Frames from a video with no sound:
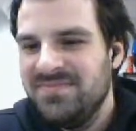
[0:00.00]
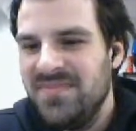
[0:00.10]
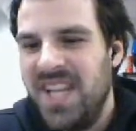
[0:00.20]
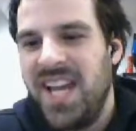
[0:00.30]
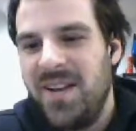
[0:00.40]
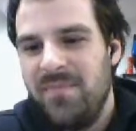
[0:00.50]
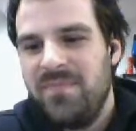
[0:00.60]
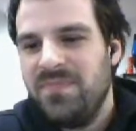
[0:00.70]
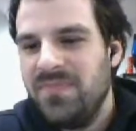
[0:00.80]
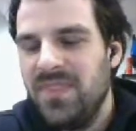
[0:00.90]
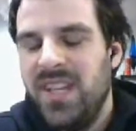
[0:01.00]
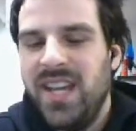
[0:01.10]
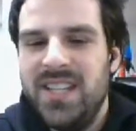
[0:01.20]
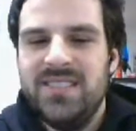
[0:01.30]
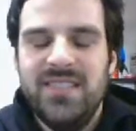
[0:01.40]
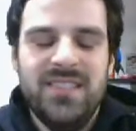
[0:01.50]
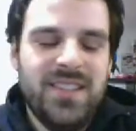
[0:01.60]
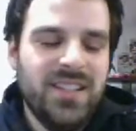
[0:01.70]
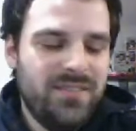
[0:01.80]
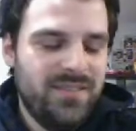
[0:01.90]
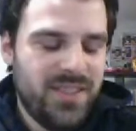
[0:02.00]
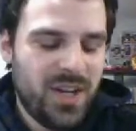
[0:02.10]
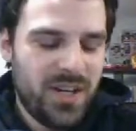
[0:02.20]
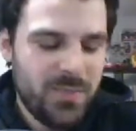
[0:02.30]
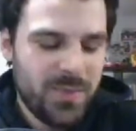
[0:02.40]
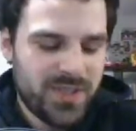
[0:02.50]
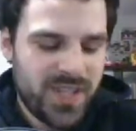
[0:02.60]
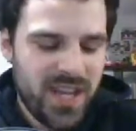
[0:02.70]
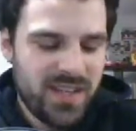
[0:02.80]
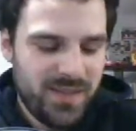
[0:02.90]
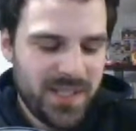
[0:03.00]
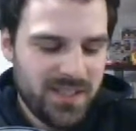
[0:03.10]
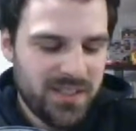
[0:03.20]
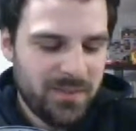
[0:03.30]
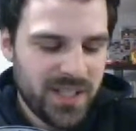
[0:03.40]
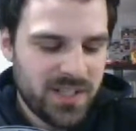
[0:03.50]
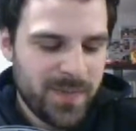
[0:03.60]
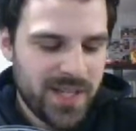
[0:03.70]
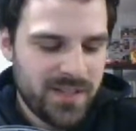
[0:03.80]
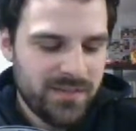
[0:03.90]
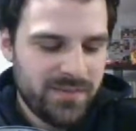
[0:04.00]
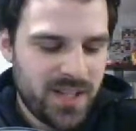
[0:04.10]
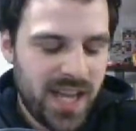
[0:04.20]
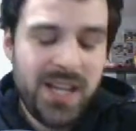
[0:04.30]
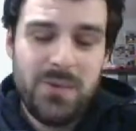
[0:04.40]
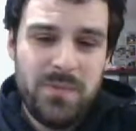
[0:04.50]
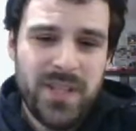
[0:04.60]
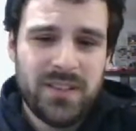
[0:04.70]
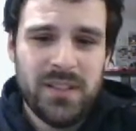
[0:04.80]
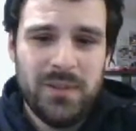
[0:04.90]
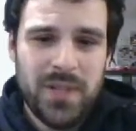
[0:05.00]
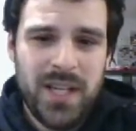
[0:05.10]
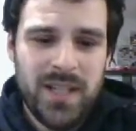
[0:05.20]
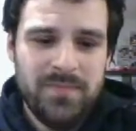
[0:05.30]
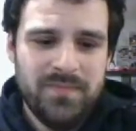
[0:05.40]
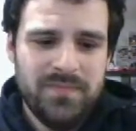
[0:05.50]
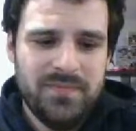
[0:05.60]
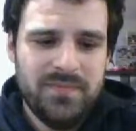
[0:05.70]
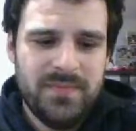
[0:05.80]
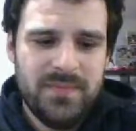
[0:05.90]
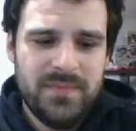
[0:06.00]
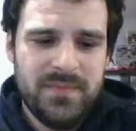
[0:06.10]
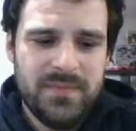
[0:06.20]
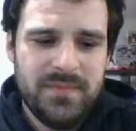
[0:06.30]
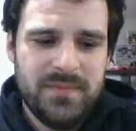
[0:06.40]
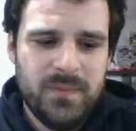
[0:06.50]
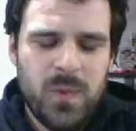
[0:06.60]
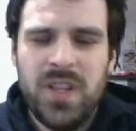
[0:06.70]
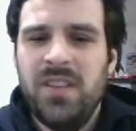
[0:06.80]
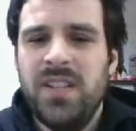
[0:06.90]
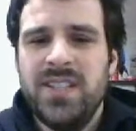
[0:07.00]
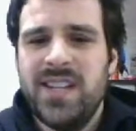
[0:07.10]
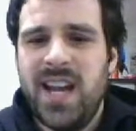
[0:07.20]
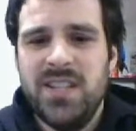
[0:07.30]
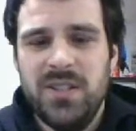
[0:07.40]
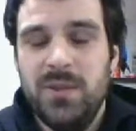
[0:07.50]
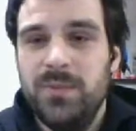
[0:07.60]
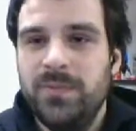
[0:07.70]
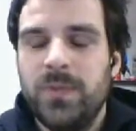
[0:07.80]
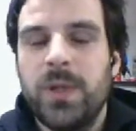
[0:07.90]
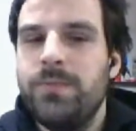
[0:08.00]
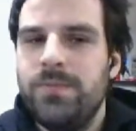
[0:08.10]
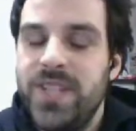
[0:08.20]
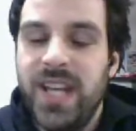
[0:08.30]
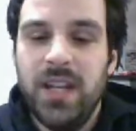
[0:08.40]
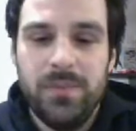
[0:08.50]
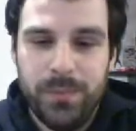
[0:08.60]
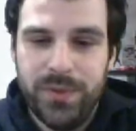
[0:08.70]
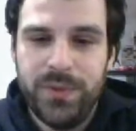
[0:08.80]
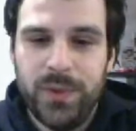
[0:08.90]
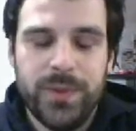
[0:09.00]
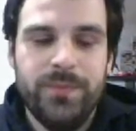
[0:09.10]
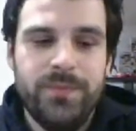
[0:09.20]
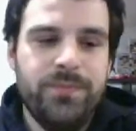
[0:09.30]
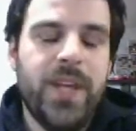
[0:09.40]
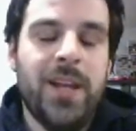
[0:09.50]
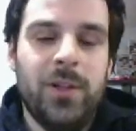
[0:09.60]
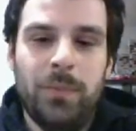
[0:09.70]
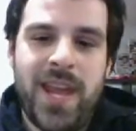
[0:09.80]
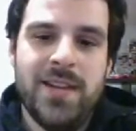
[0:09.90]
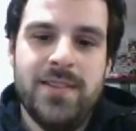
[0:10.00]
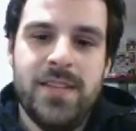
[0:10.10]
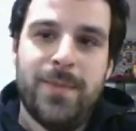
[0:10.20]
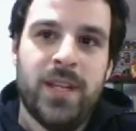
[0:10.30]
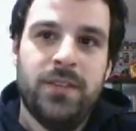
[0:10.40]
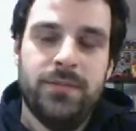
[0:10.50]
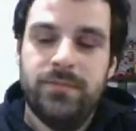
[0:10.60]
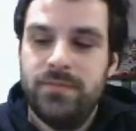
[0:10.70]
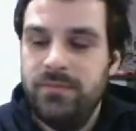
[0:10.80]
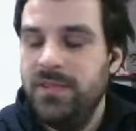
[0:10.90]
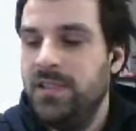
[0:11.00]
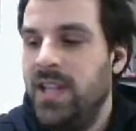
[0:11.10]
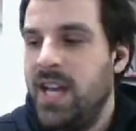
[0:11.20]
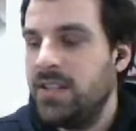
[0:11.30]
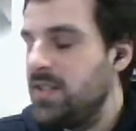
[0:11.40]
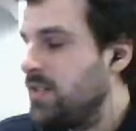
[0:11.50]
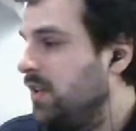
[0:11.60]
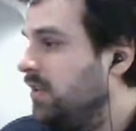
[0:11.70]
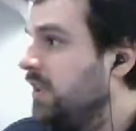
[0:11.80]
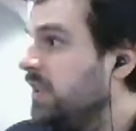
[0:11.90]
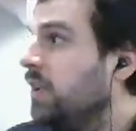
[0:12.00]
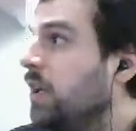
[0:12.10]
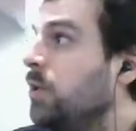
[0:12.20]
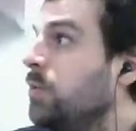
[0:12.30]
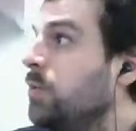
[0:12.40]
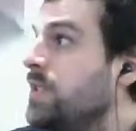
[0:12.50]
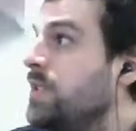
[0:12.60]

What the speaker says: Yeah. The audiobooks can be a little bit expensive. I got to admit, though, one of the things that I do, or did before El Pandemic locked us all in homes,